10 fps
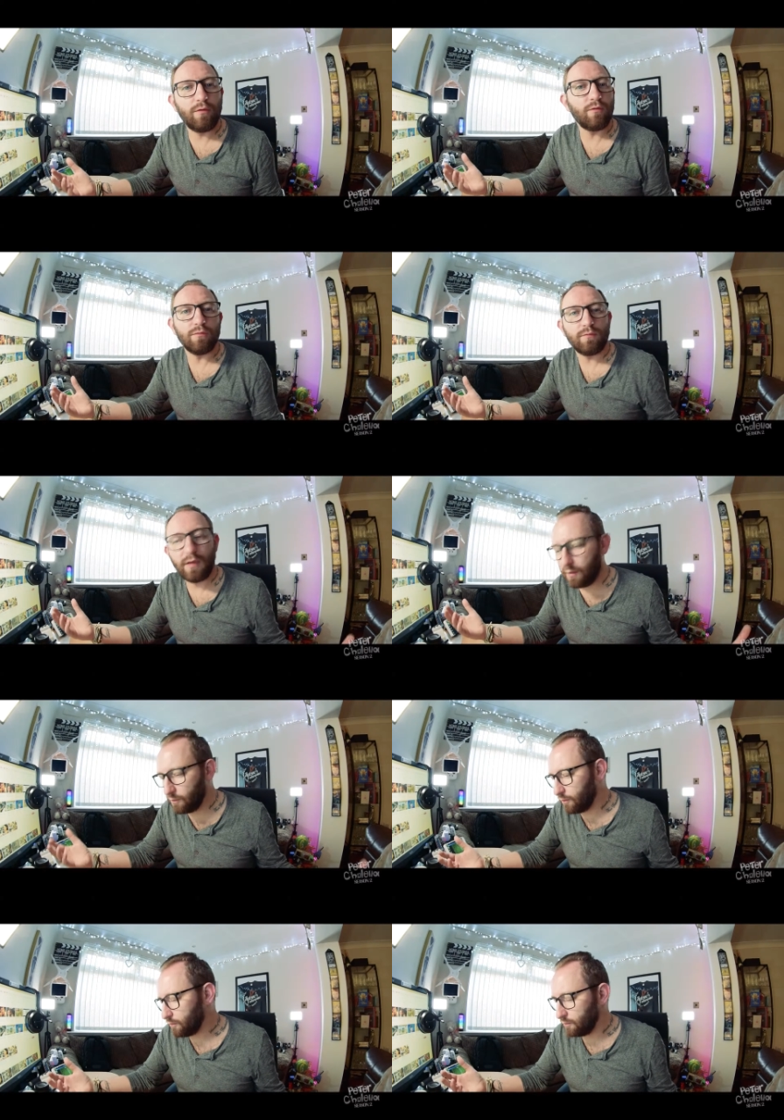know, I
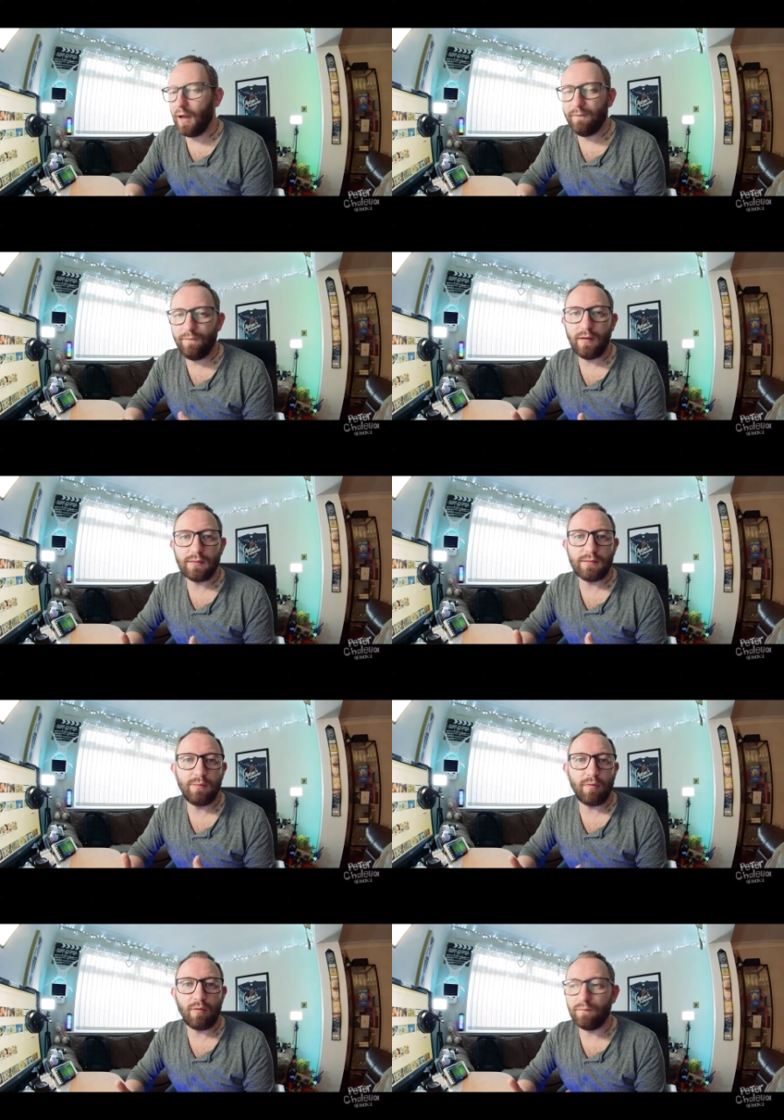don't know. I fell
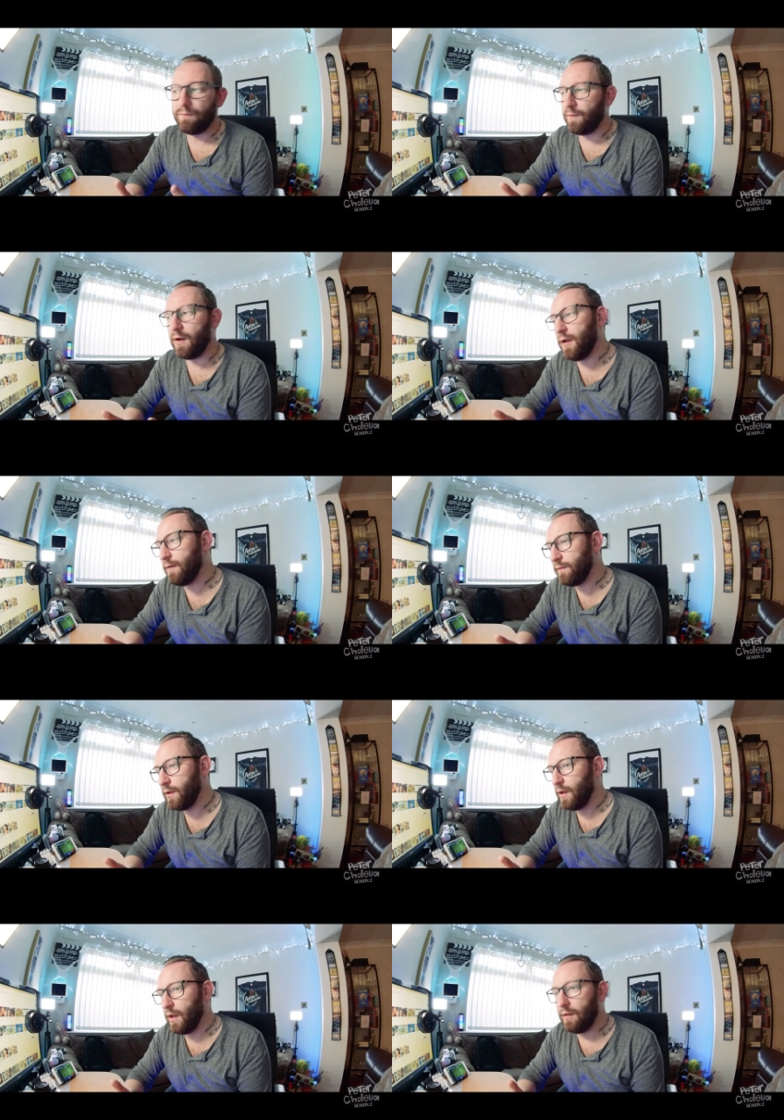asleep around five
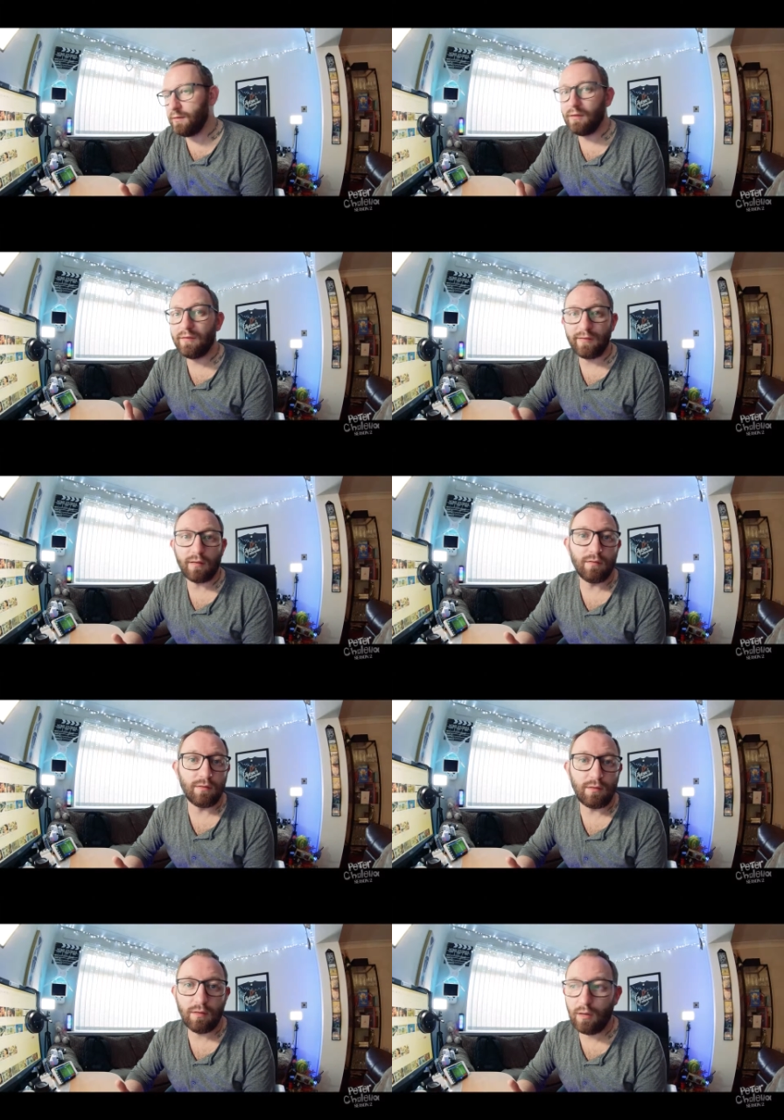and then
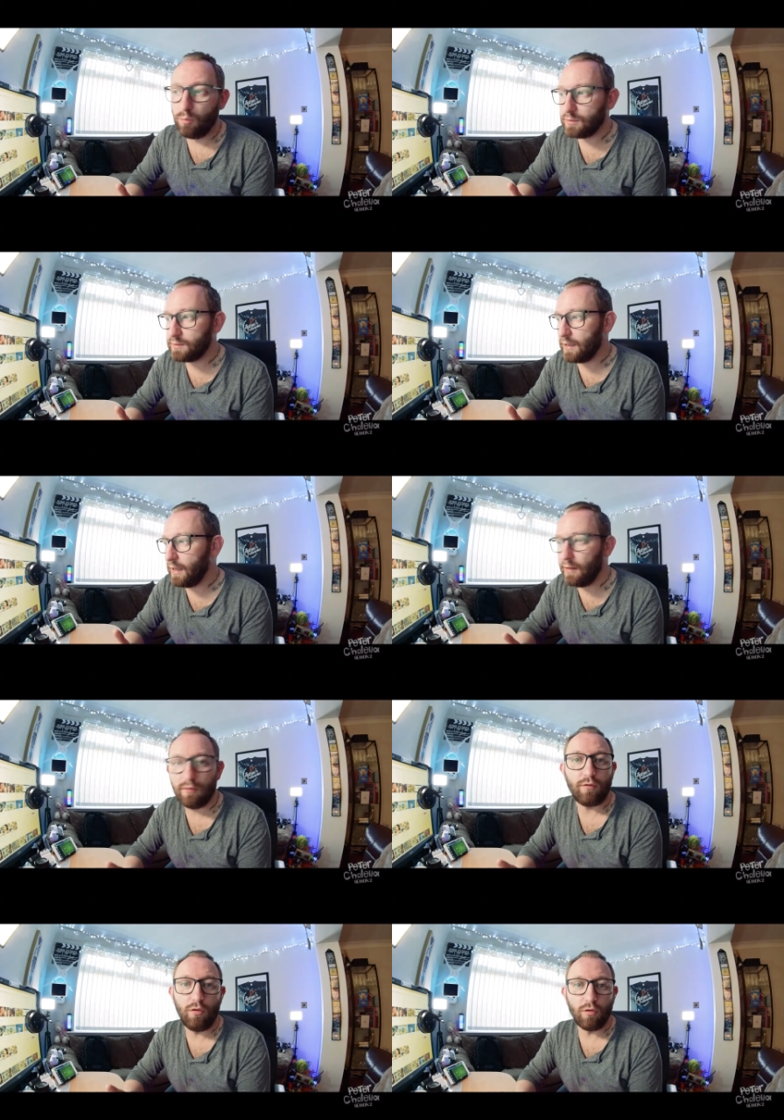suddenly it was
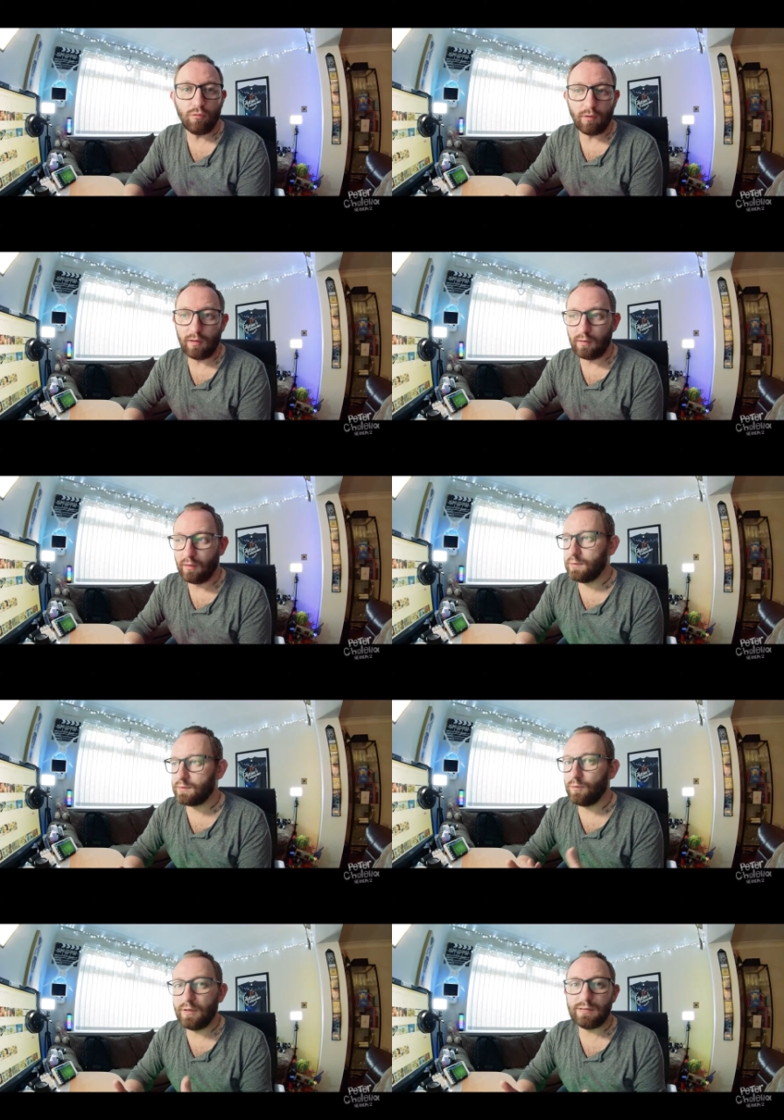8 o'clock already.
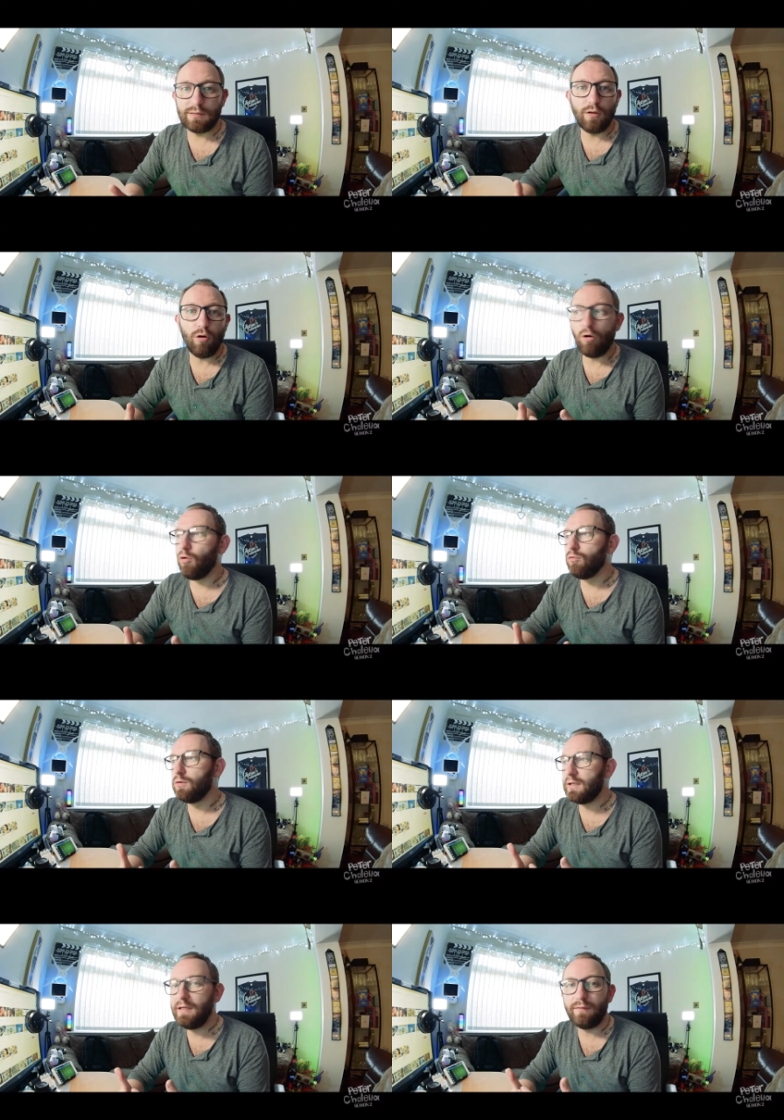So this is the whole
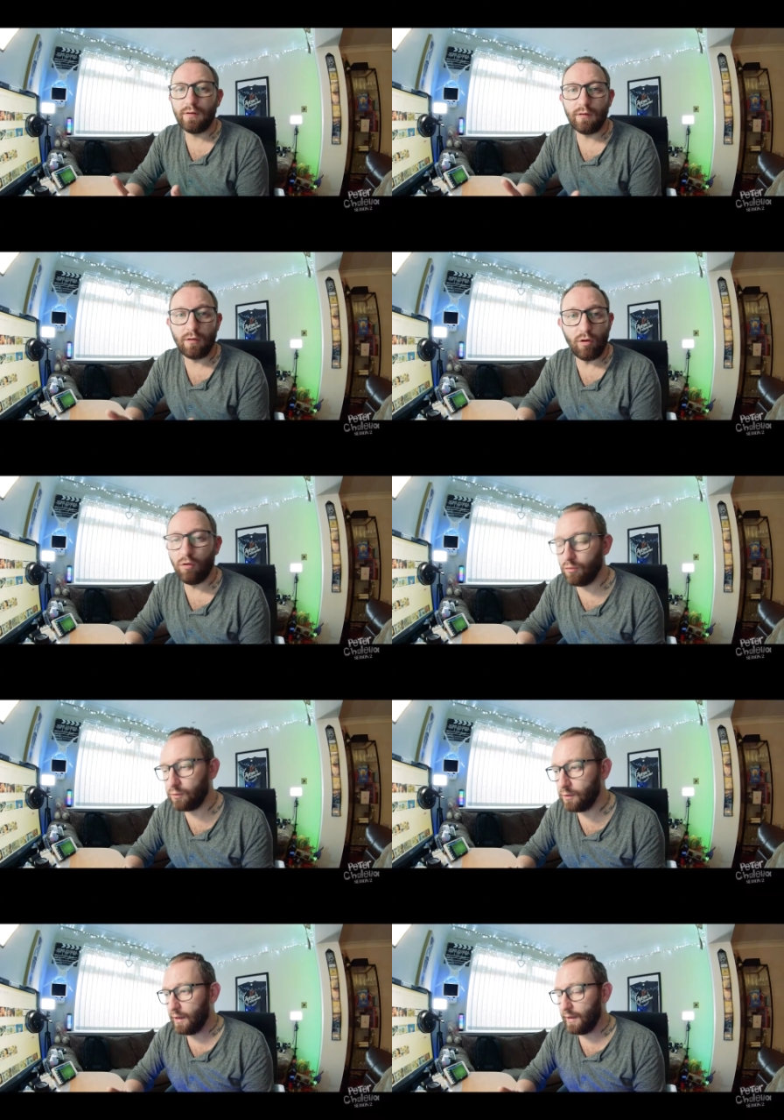evening
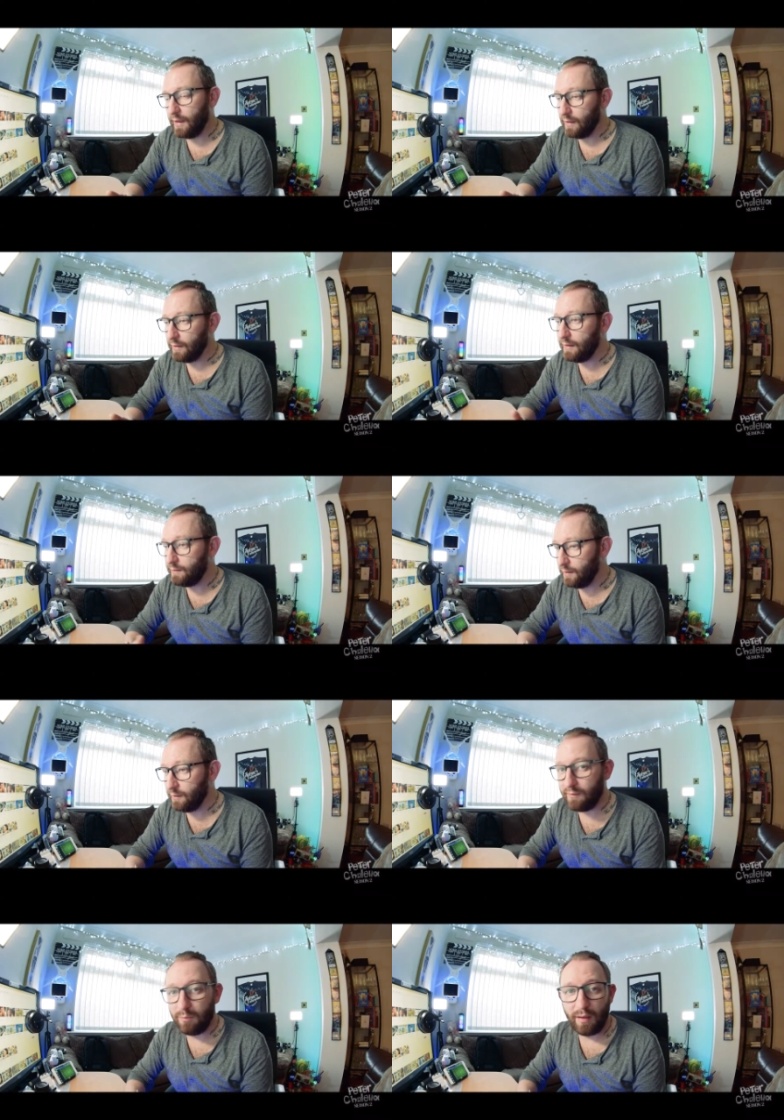gone and I
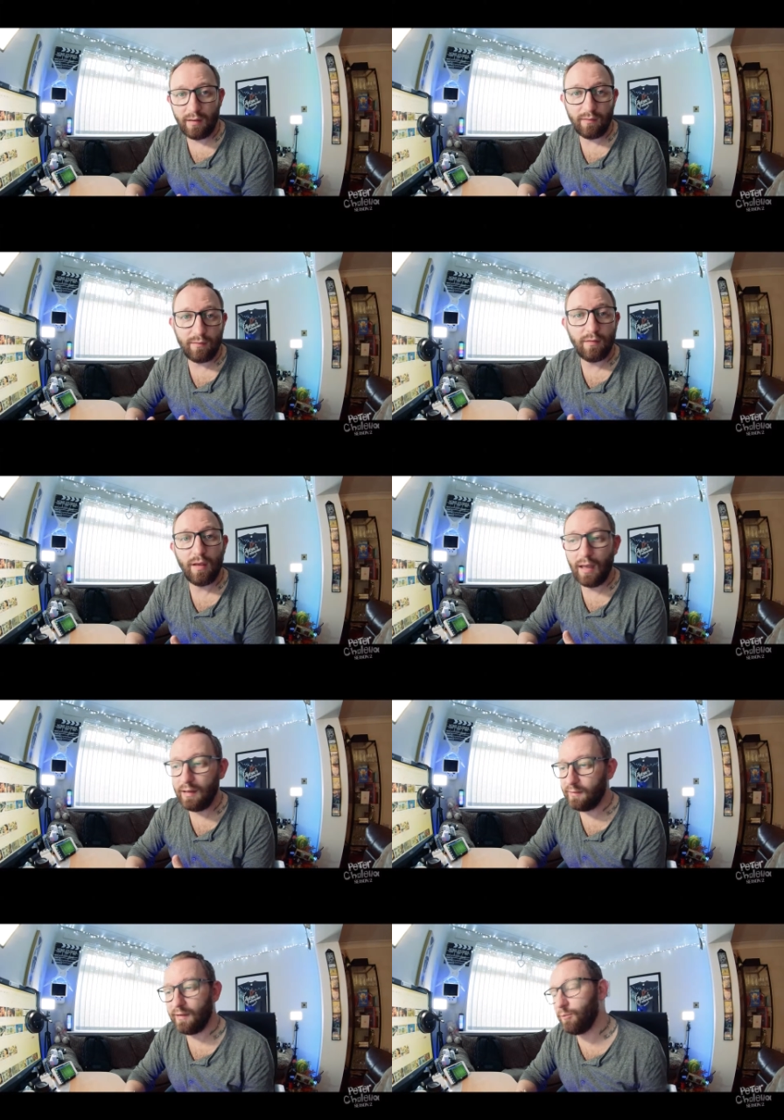didn't spend
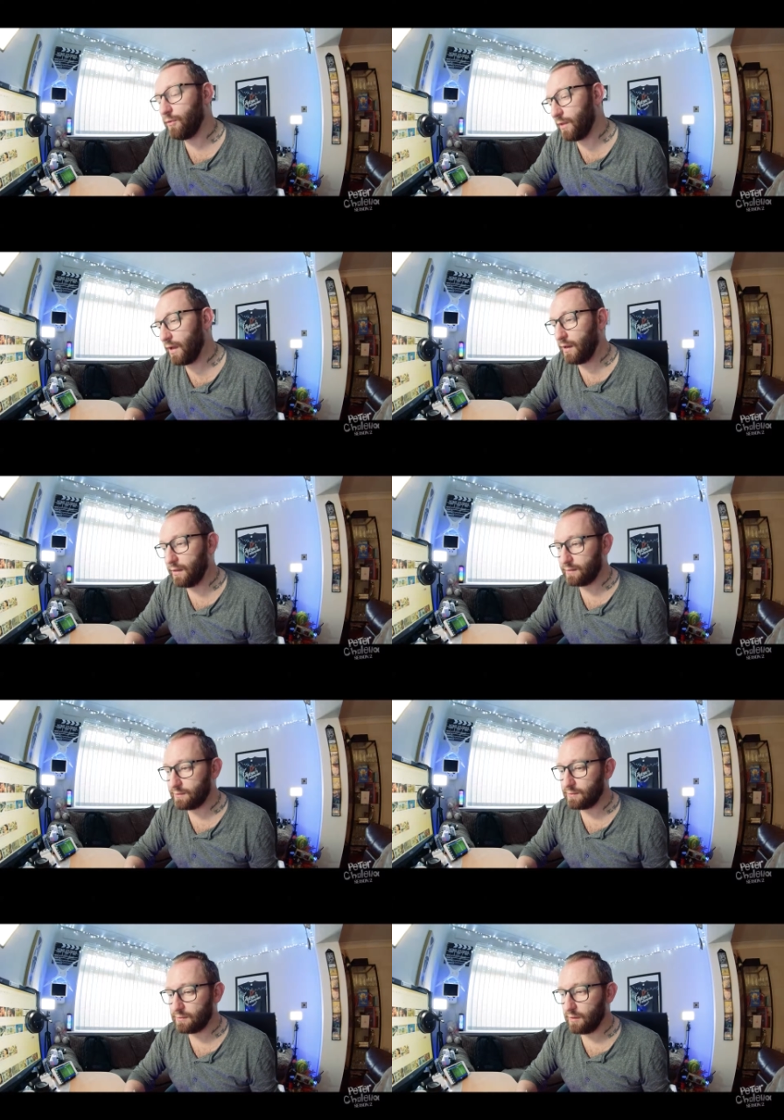any time with
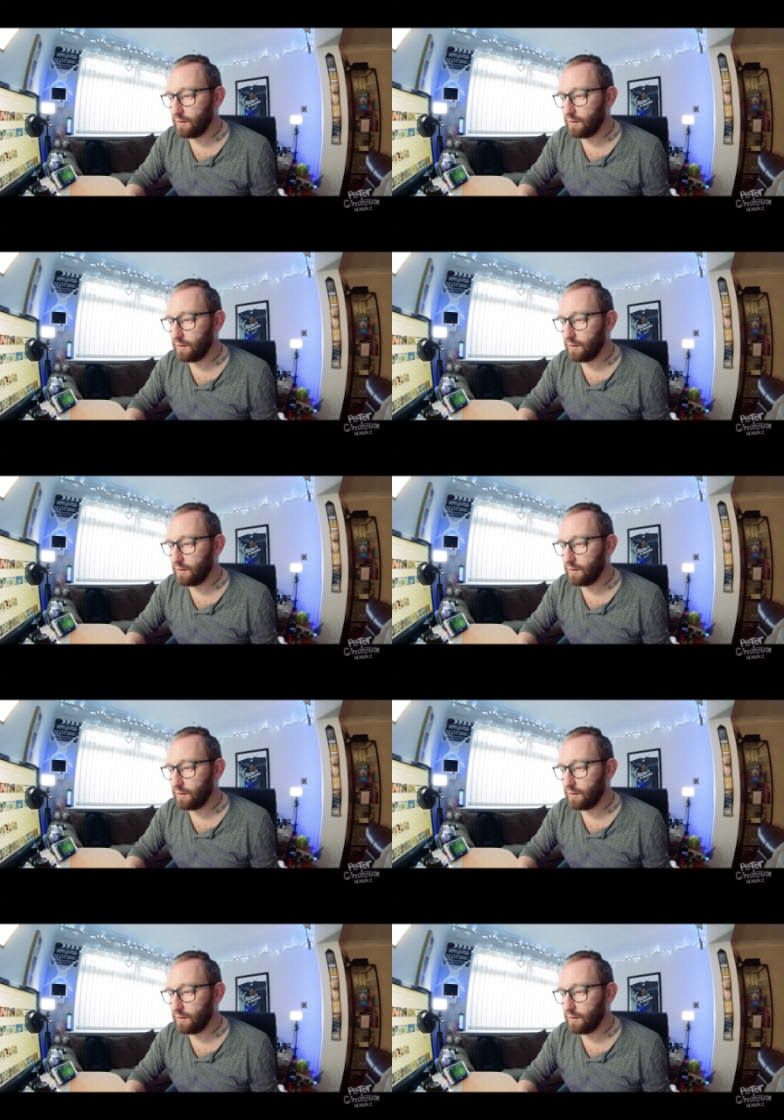Alex.